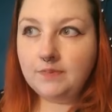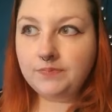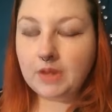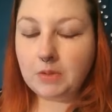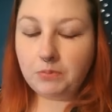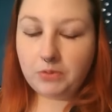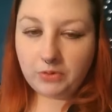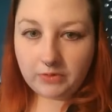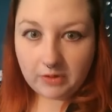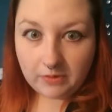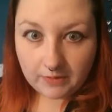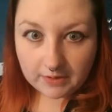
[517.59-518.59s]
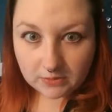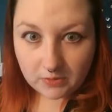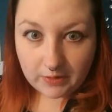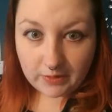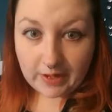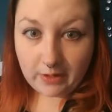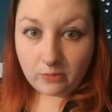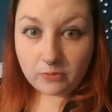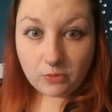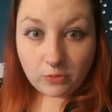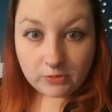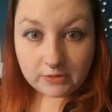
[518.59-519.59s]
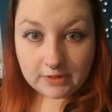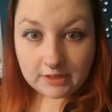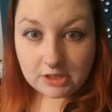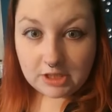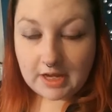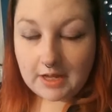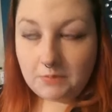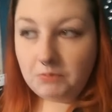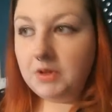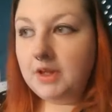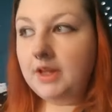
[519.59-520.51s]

improving your physical health, going to the gym.